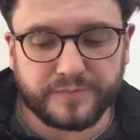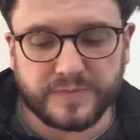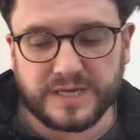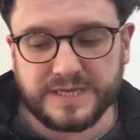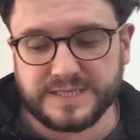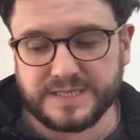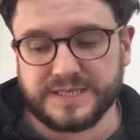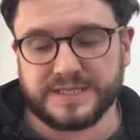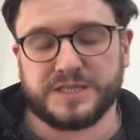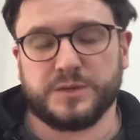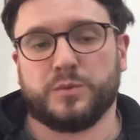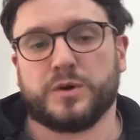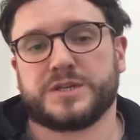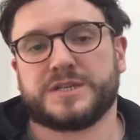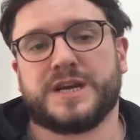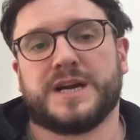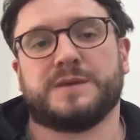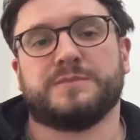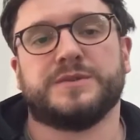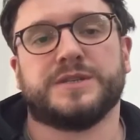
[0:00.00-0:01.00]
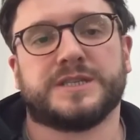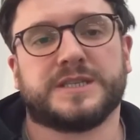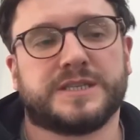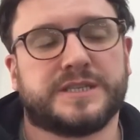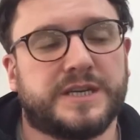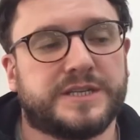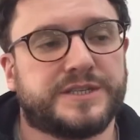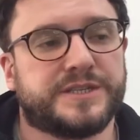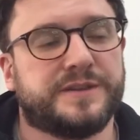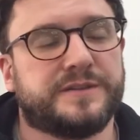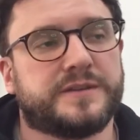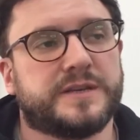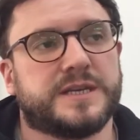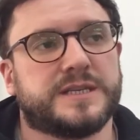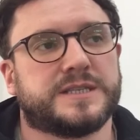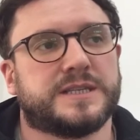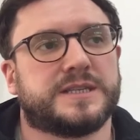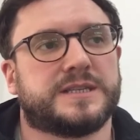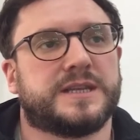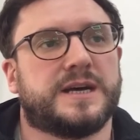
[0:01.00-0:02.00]
city watch cameras, etc., and
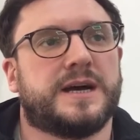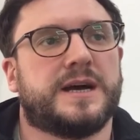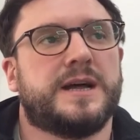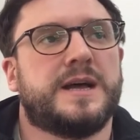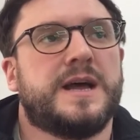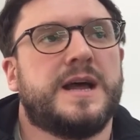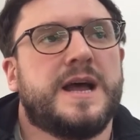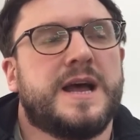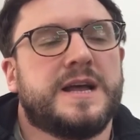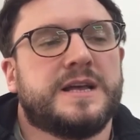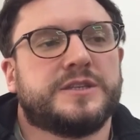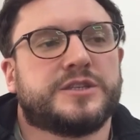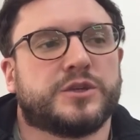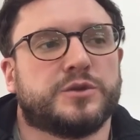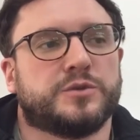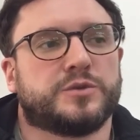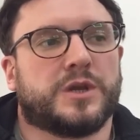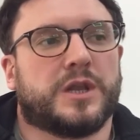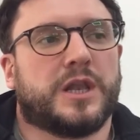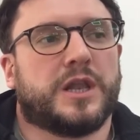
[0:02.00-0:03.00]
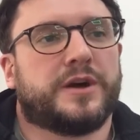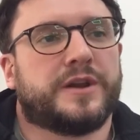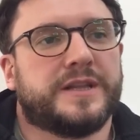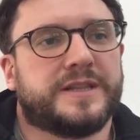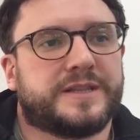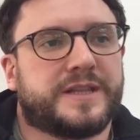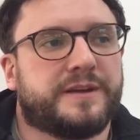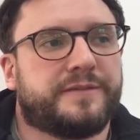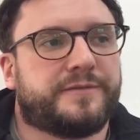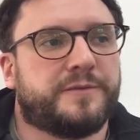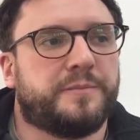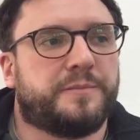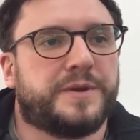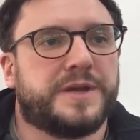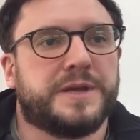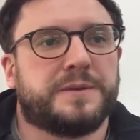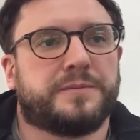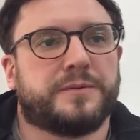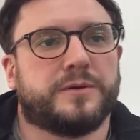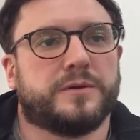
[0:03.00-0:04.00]
things like that. So there's a lot of different
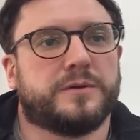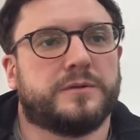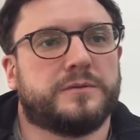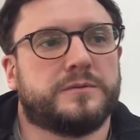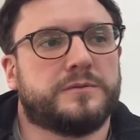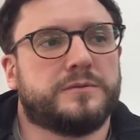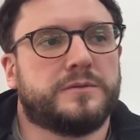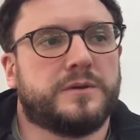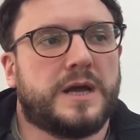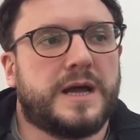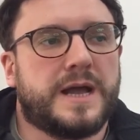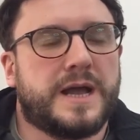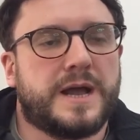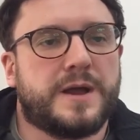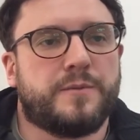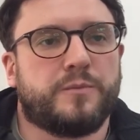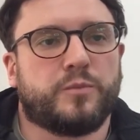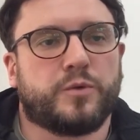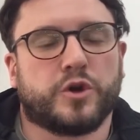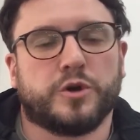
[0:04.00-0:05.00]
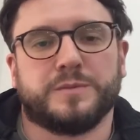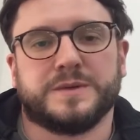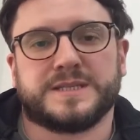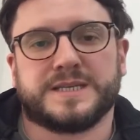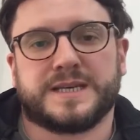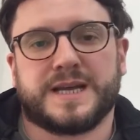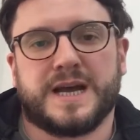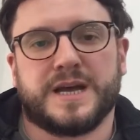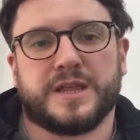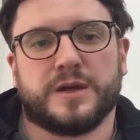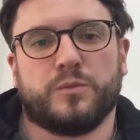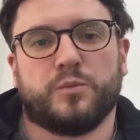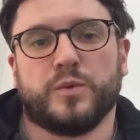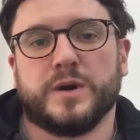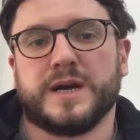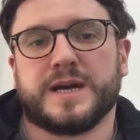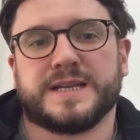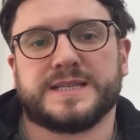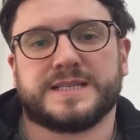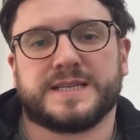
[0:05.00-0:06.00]
people coming together and
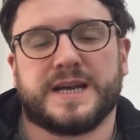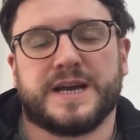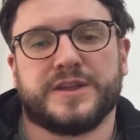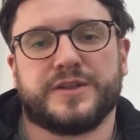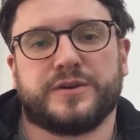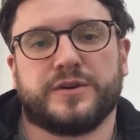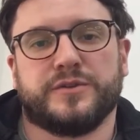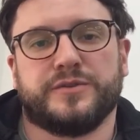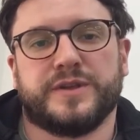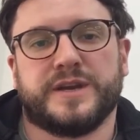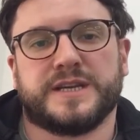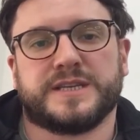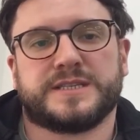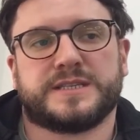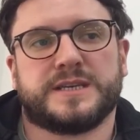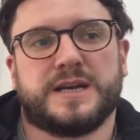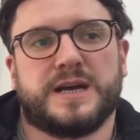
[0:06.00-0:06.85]
working together on this,